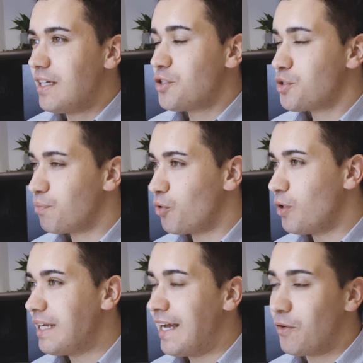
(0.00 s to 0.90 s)

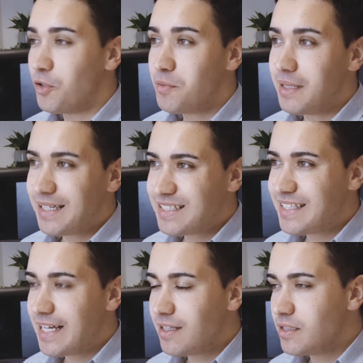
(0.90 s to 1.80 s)
support and automating
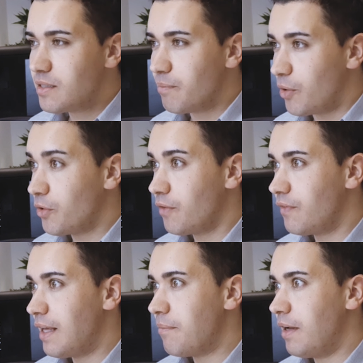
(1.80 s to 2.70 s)
sales. Both
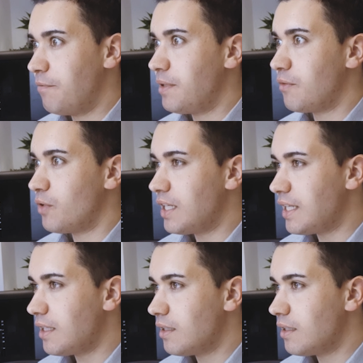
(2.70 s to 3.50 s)
of them have been really